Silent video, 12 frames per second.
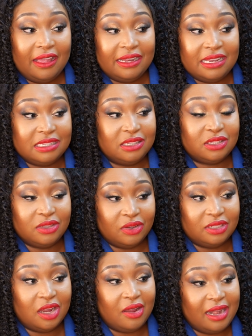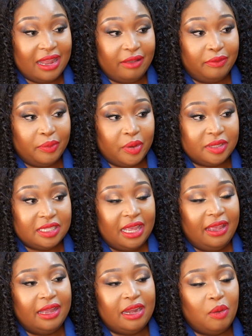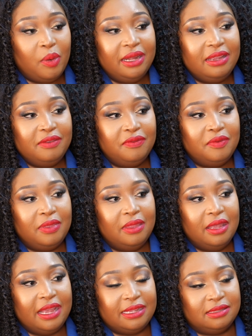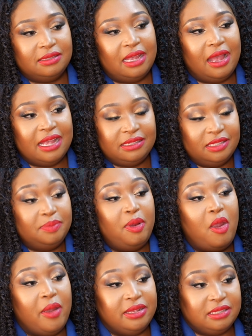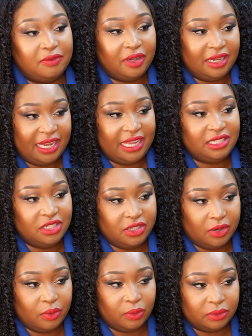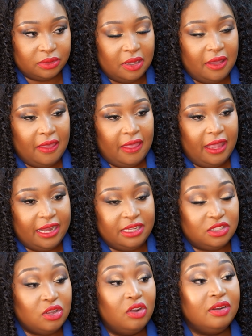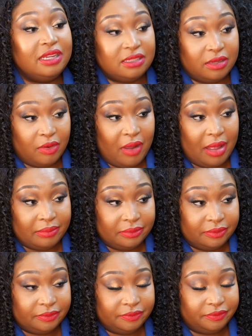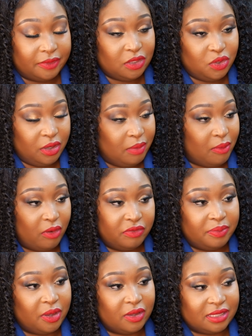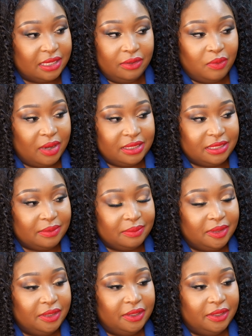This is not how life works. And I wonder if as parents, I've got an 18-year-old and he's not on Instagram. I took him off because I didn't want him